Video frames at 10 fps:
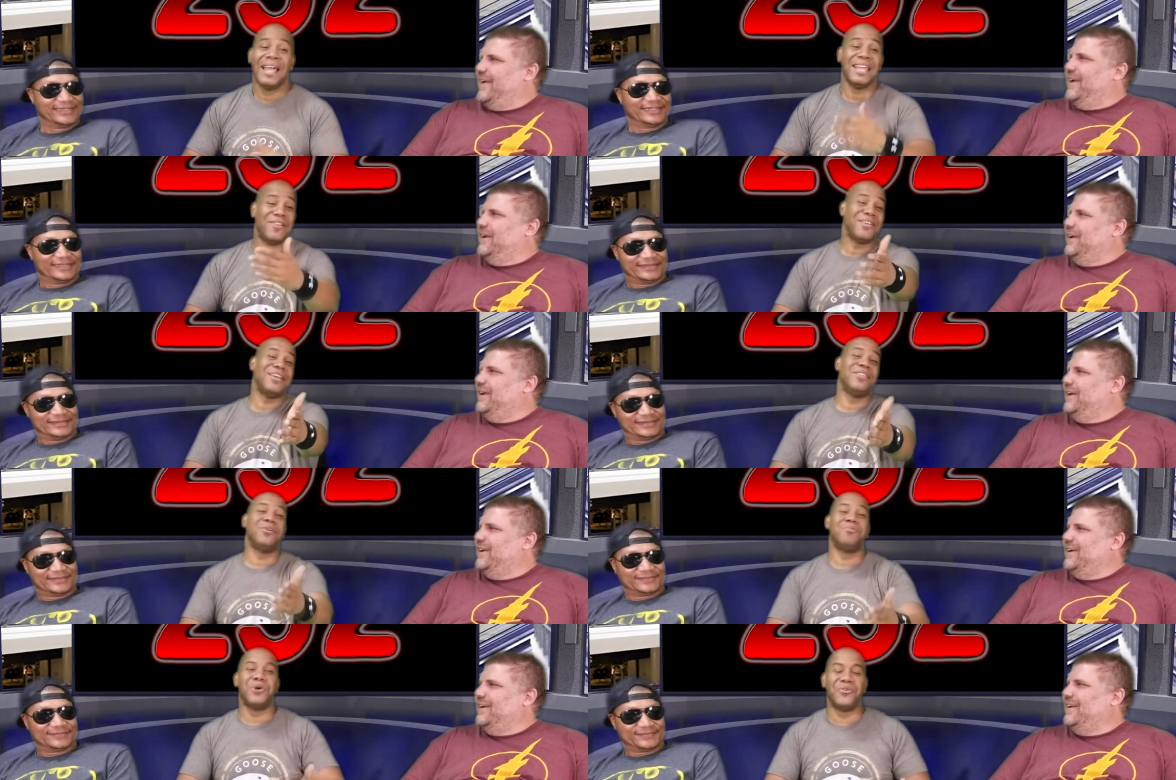Speaker 1: Even in
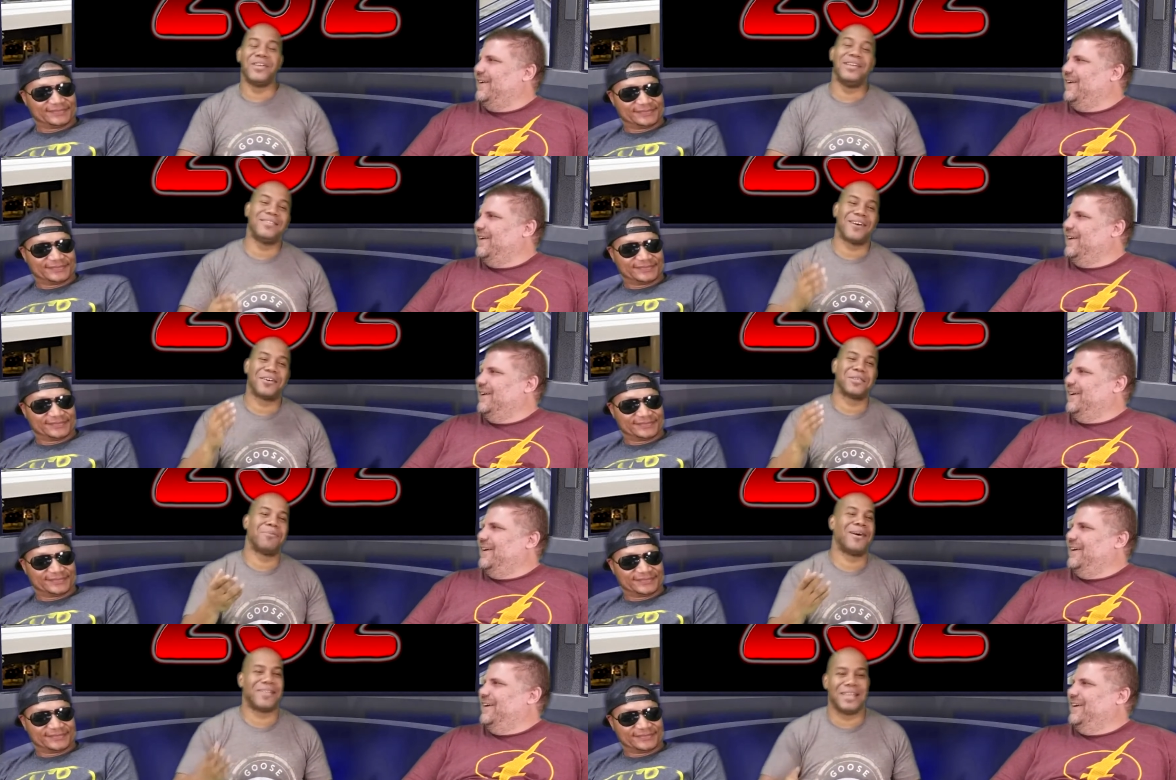the movie, he talked
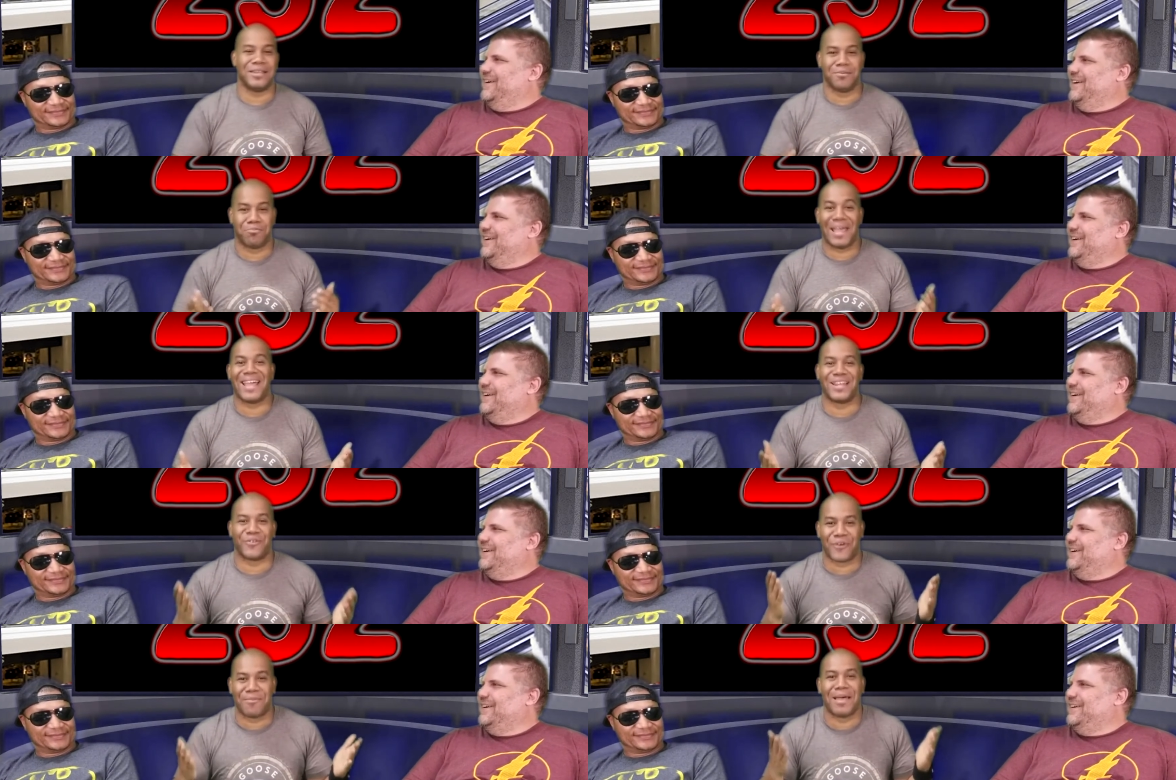about getting
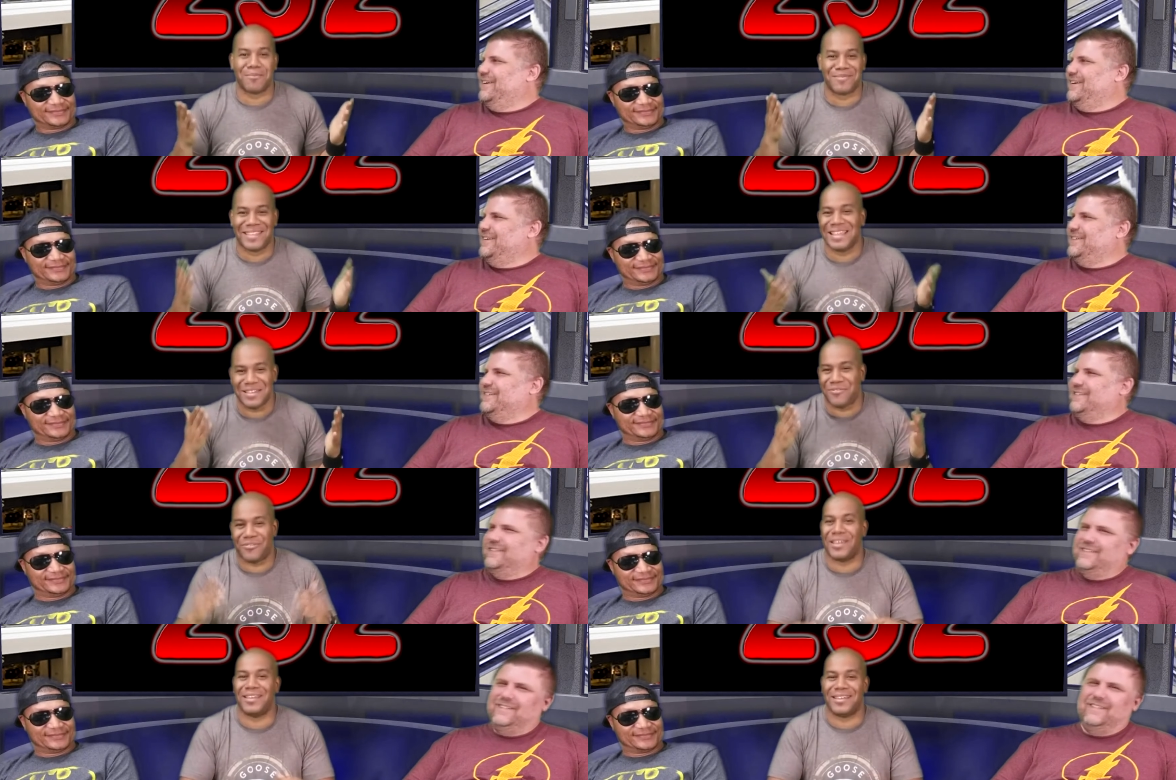banned from M T
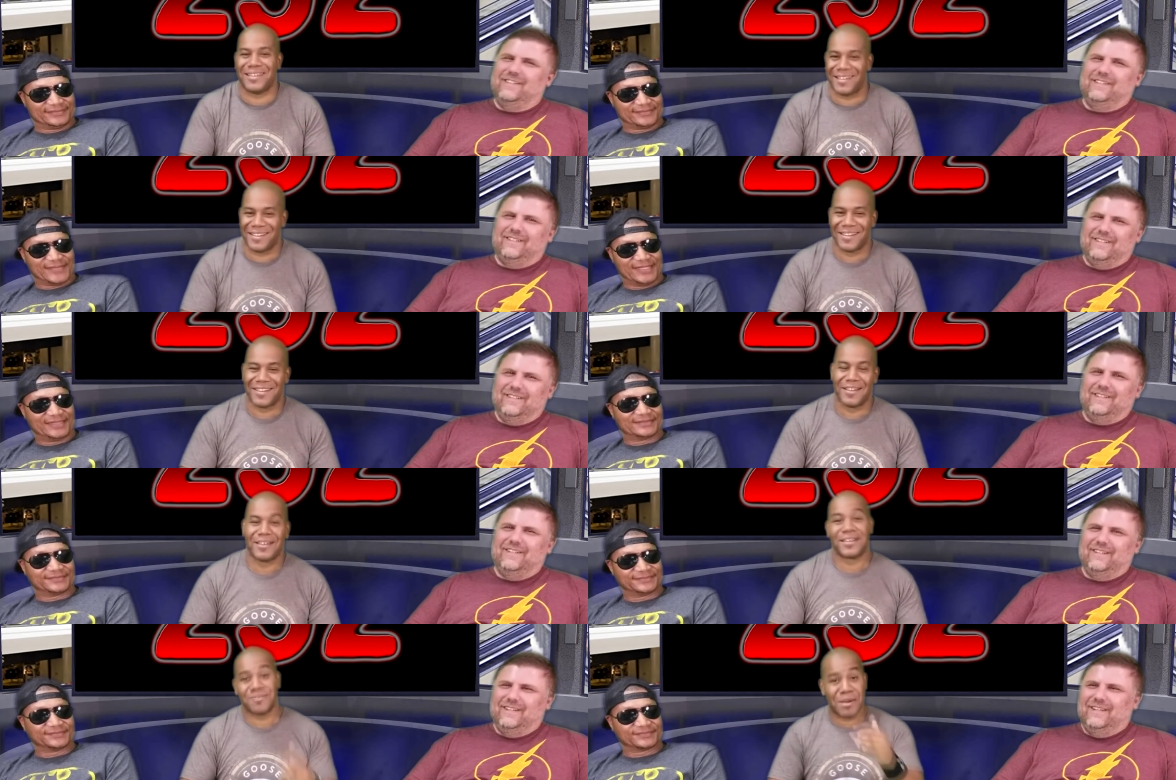V. Because
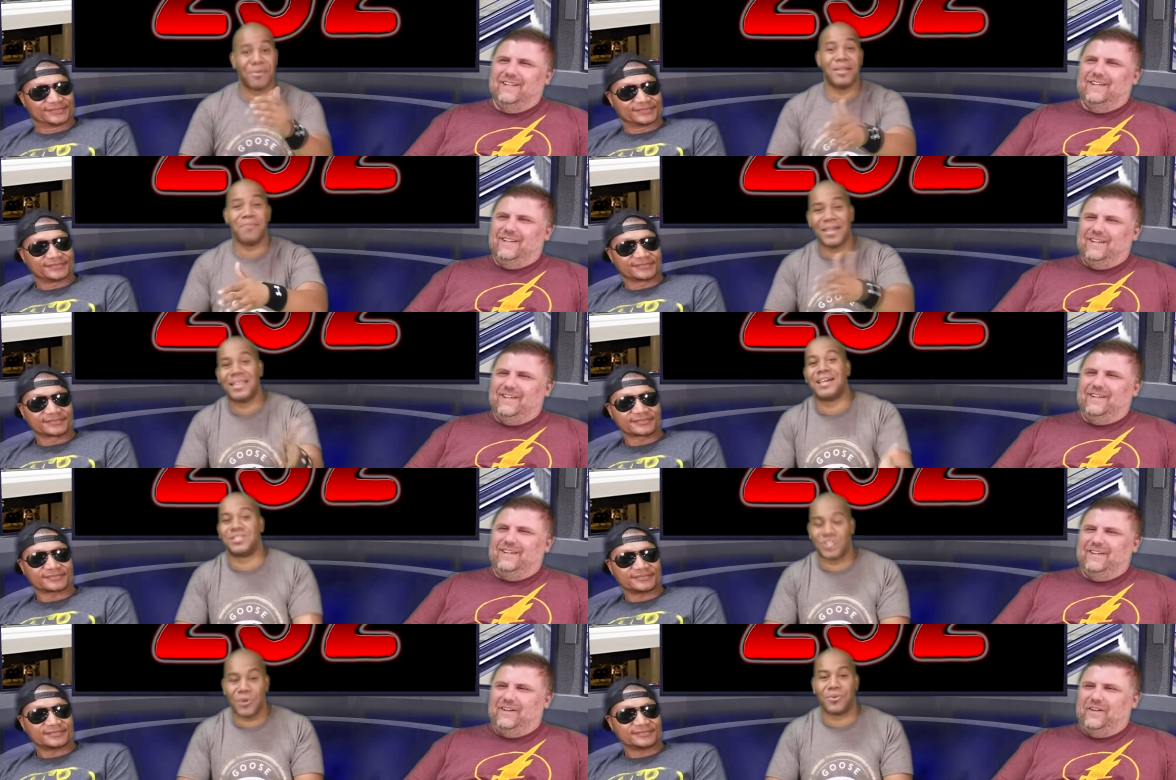remember, he made
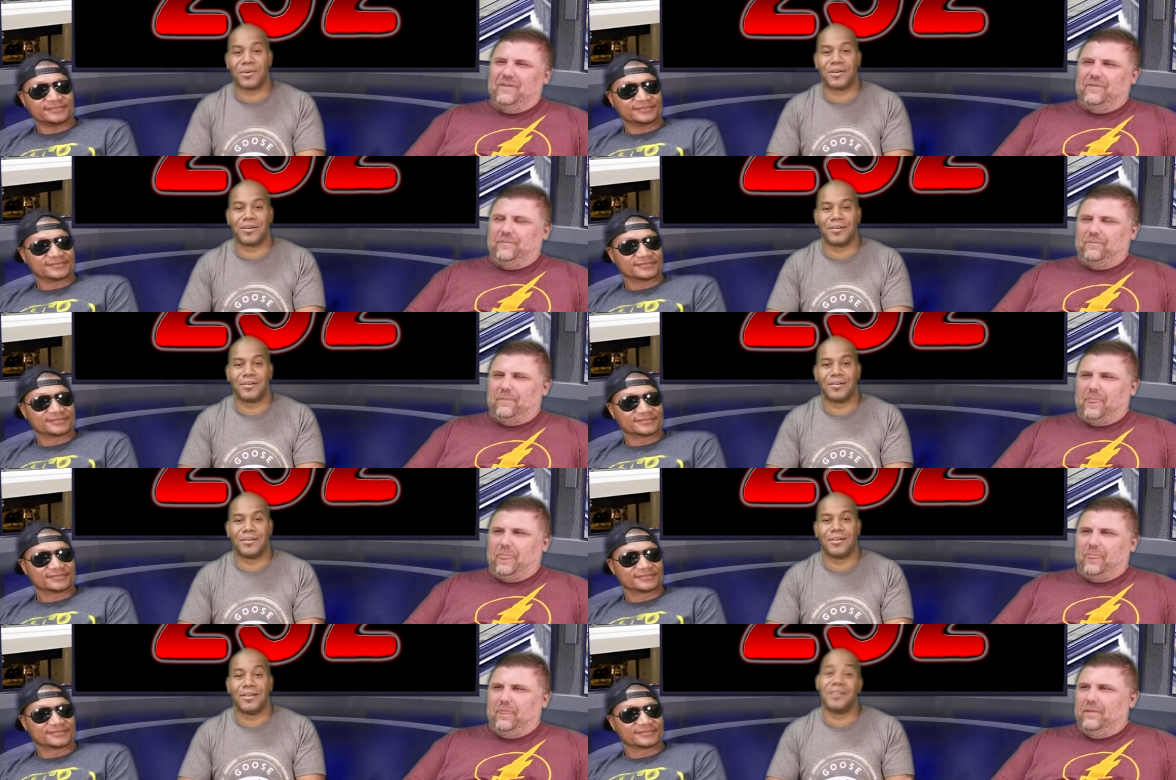that joke.
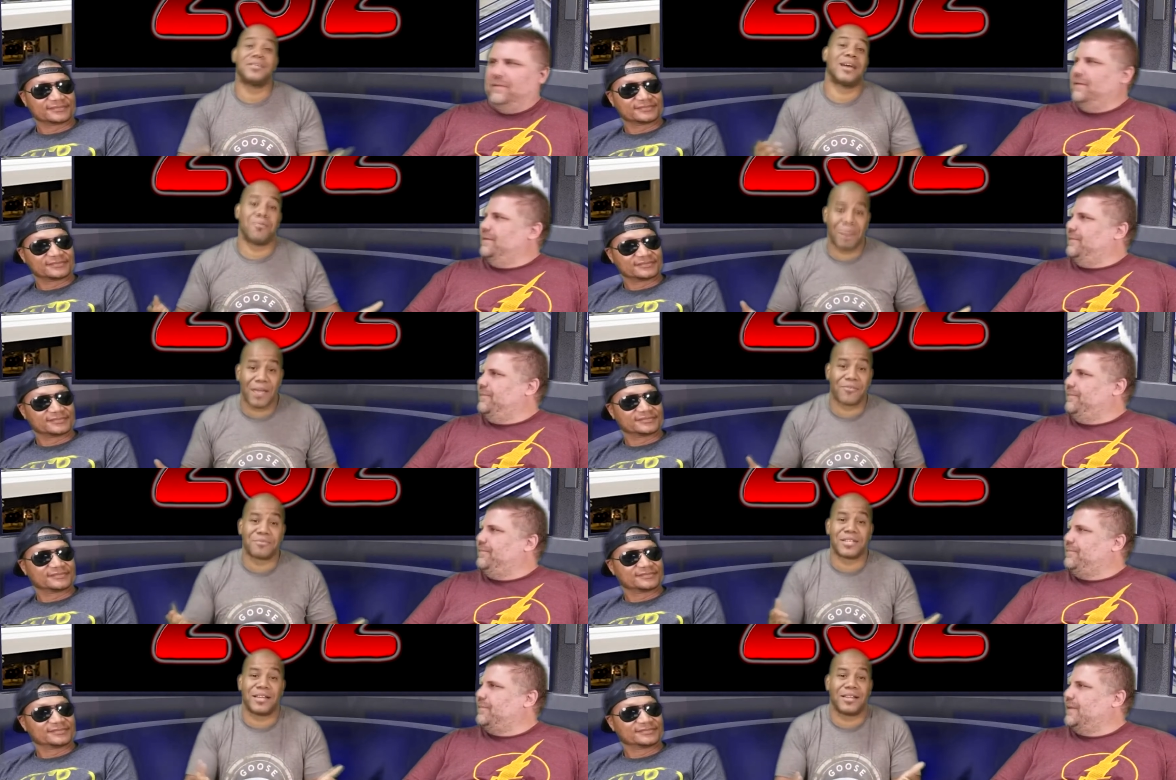He also got banned
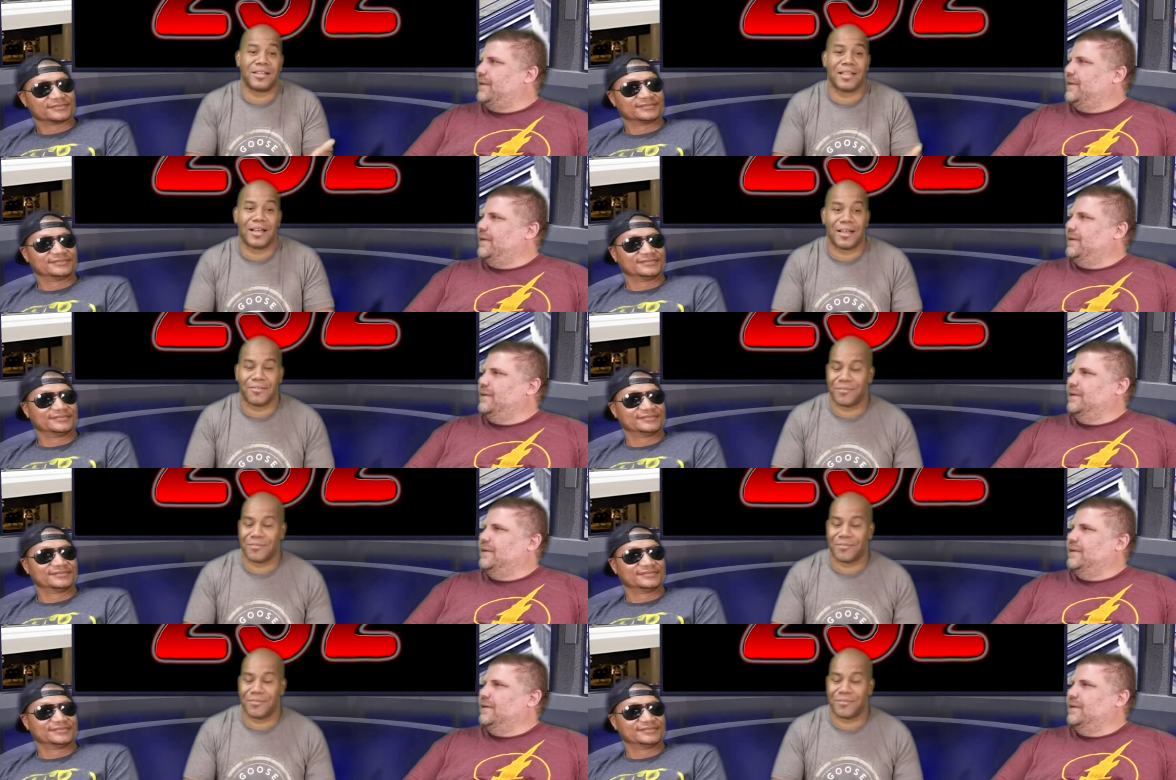from Saturday Night Live.